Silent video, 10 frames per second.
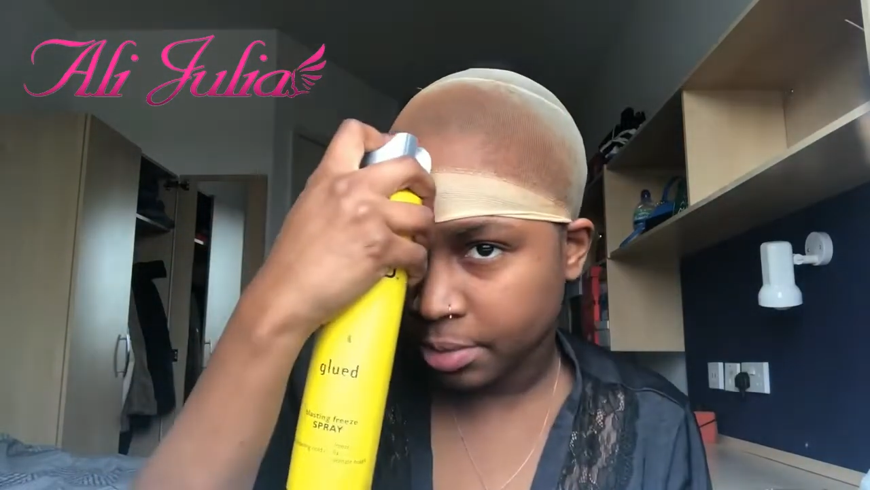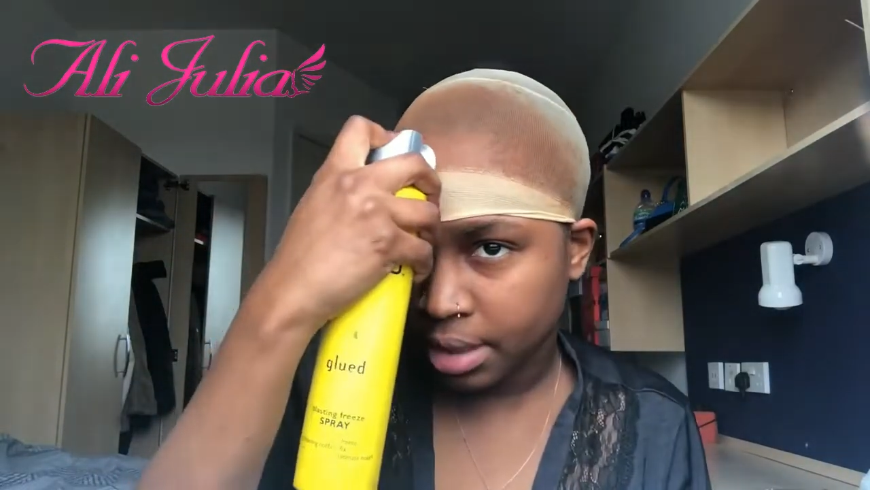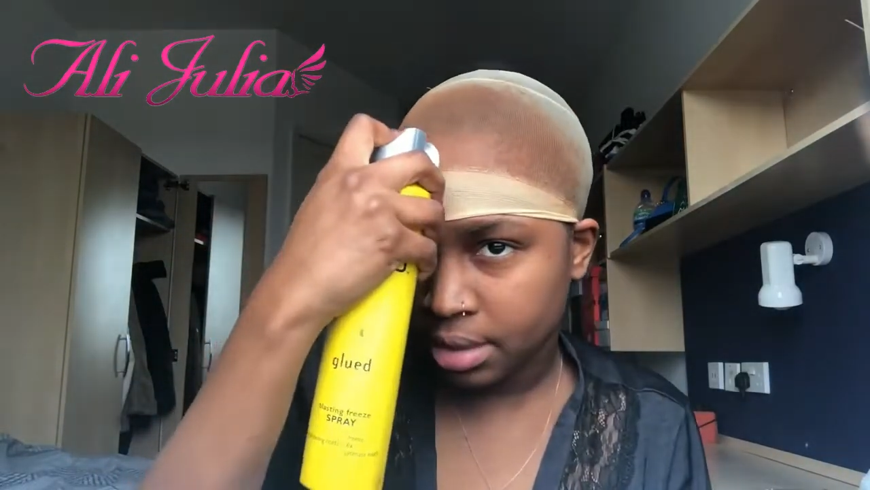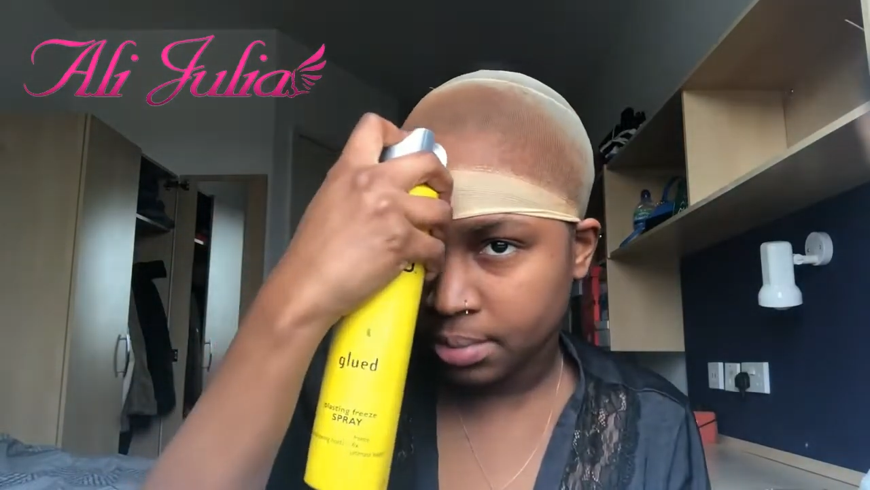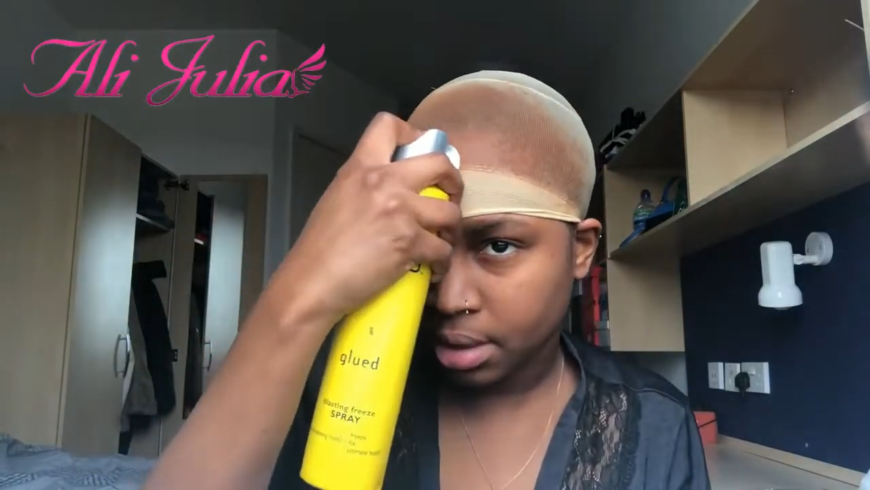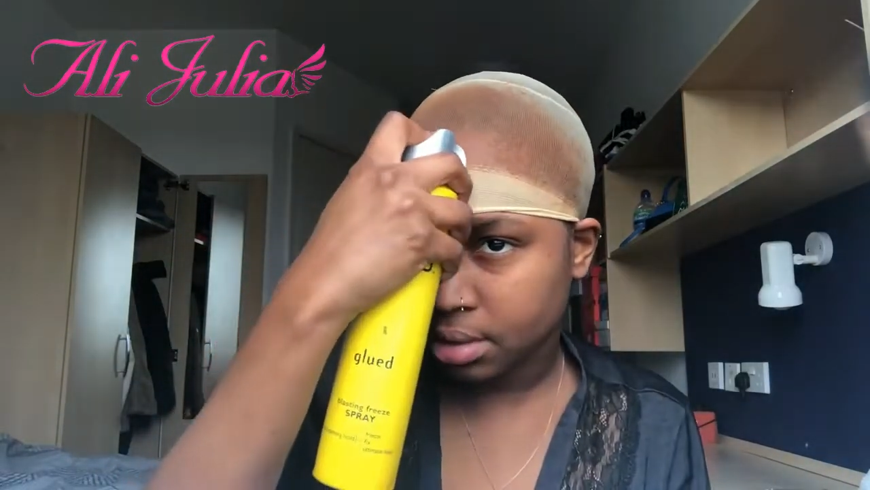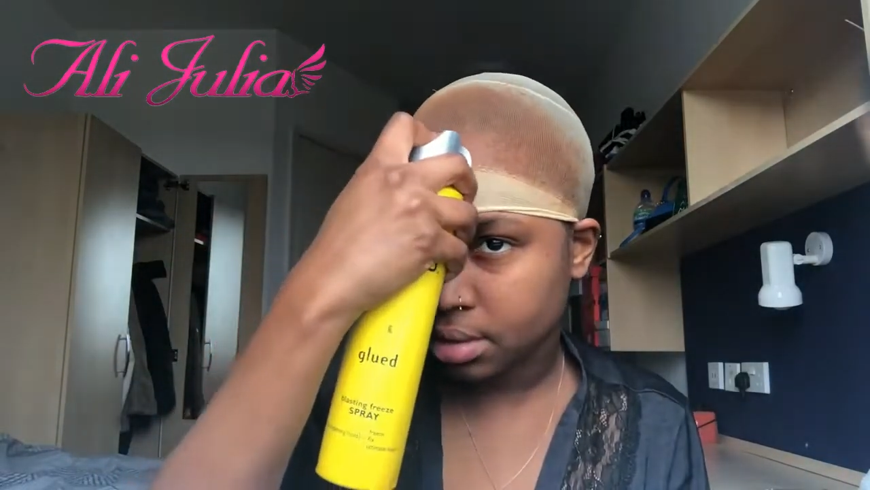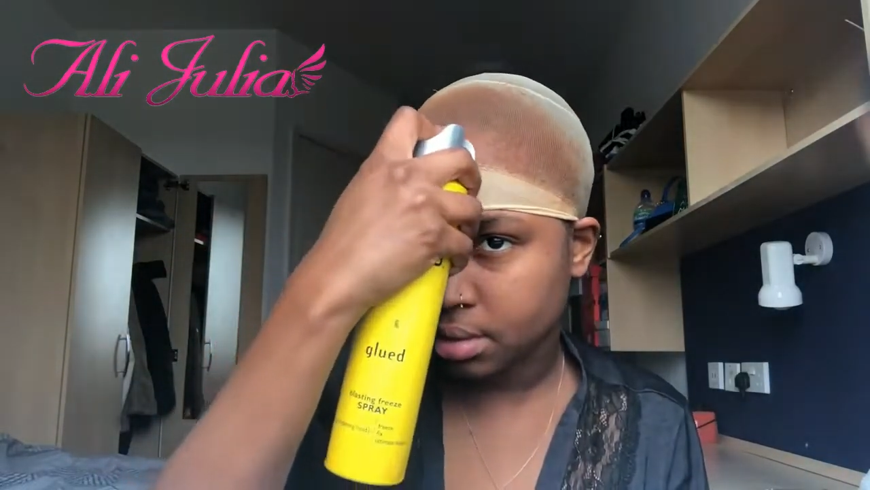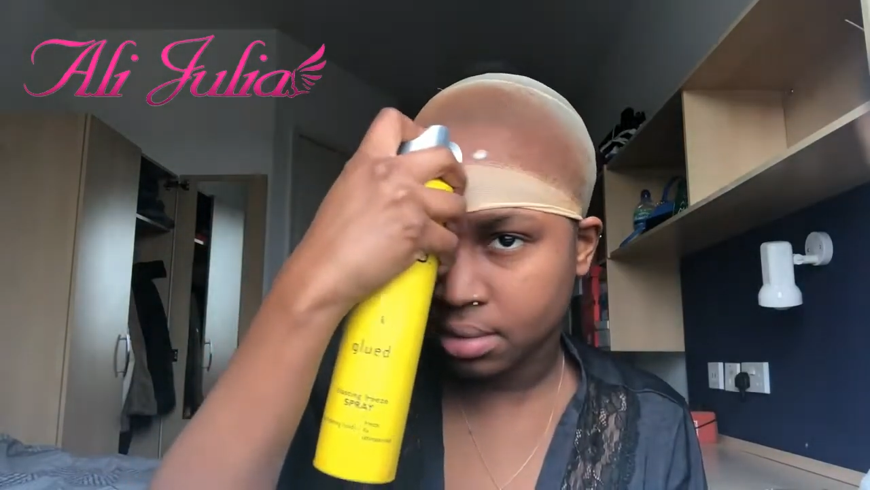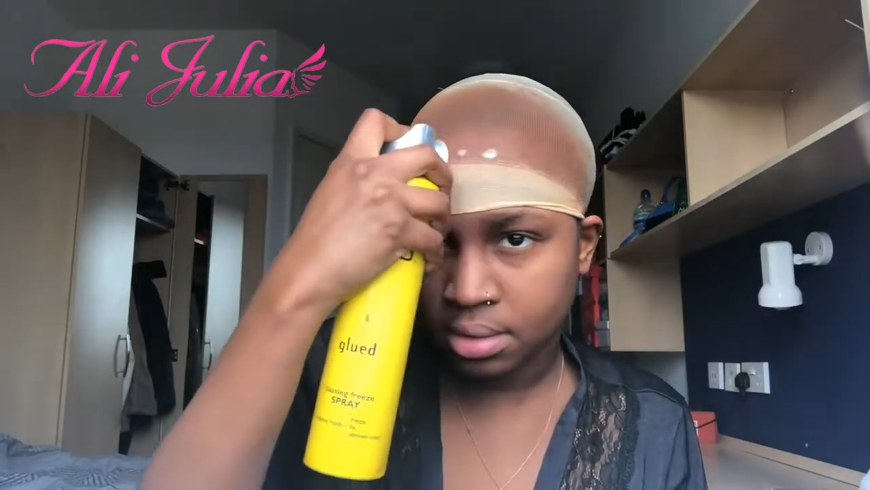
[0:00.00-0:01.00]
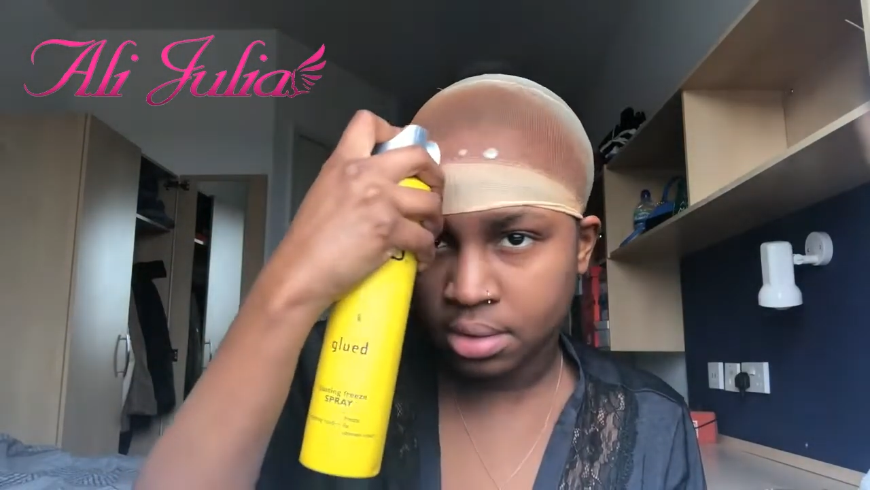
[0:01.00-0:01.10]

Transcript: your got to be spray,